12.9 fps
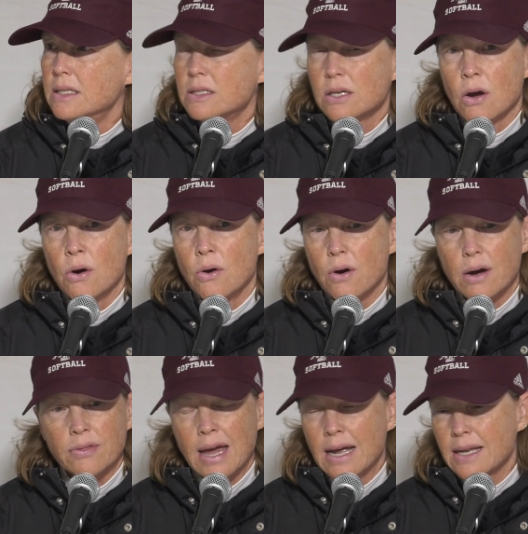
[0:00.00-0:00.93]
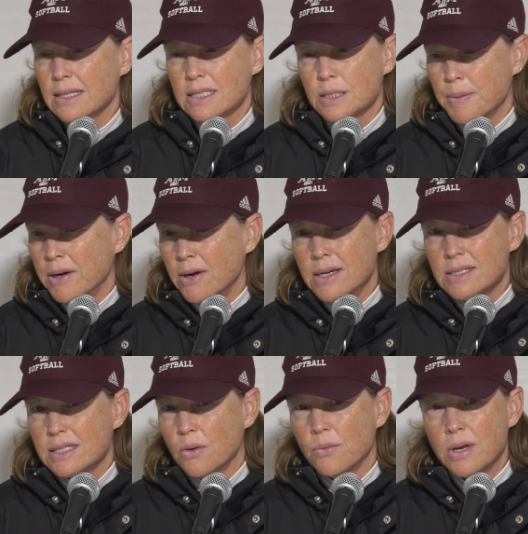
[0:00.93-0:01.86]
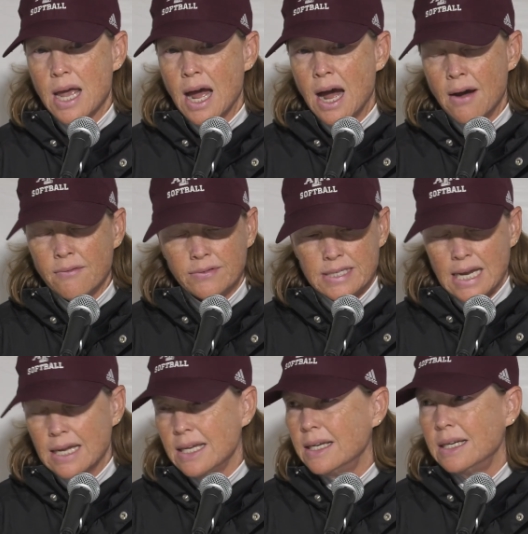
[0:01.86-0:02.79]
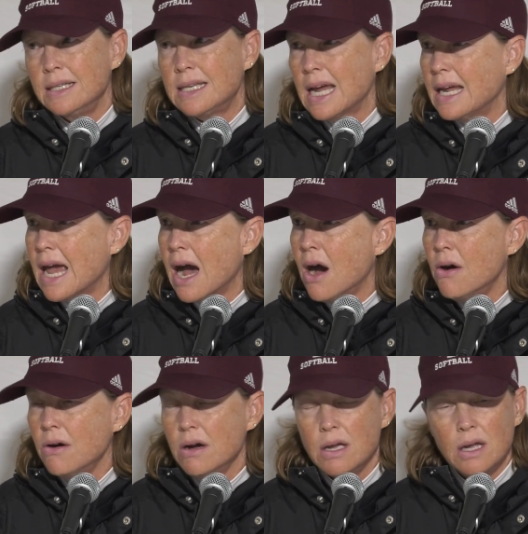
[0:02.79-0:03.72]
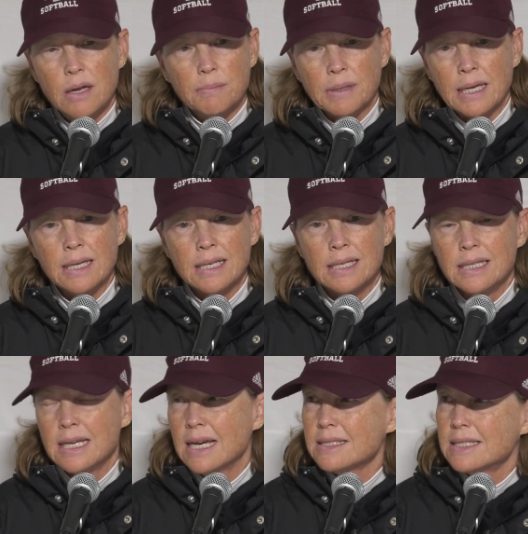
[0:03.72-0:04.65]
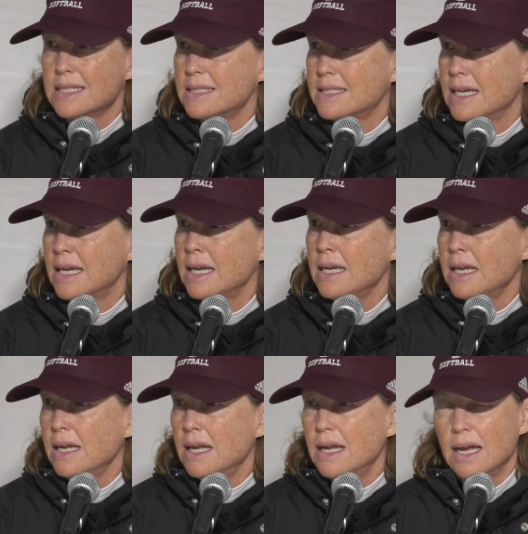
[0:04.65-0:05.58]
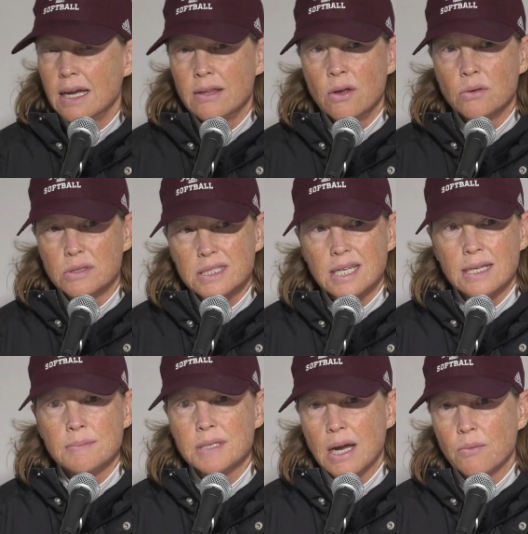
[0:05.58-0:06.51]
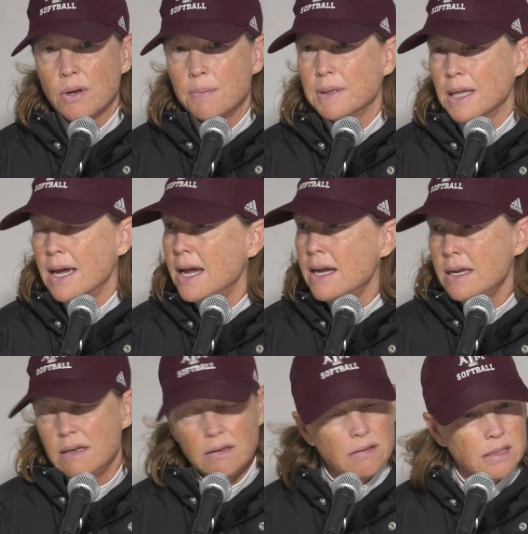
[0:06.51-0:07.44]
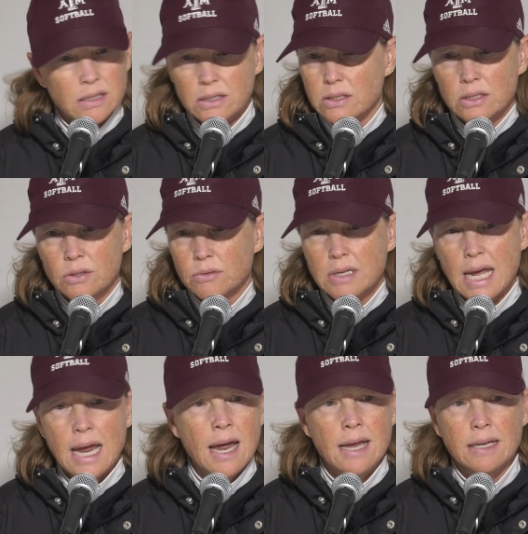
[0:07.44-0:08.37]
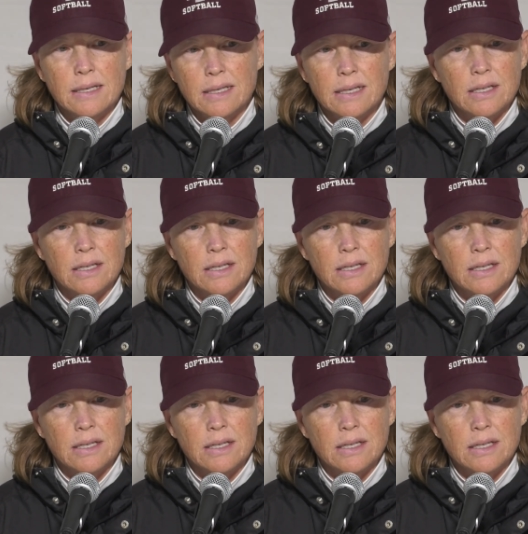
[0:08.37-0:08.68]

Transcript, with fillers: So that experience that we have day in and day out playing in the SEC and those teams that we played, you can't.